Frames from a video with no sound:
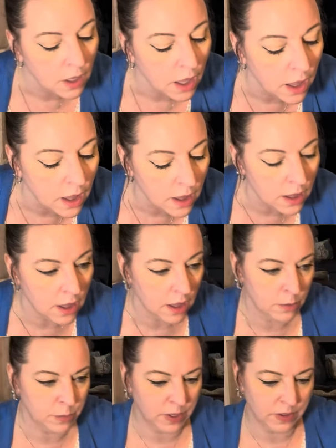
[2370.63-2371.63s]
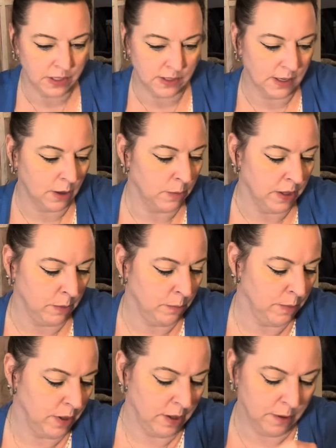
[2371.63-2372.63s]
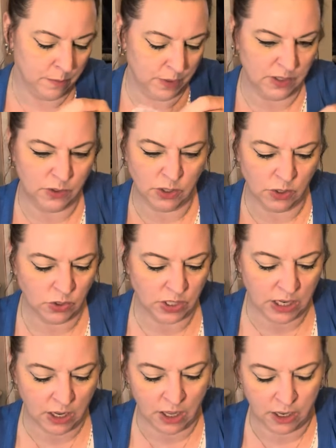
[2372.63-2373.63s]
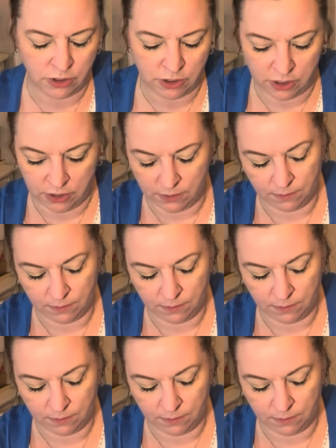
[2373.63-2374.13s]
Uh, I'll be able to tell by the bulb. It's usually on your,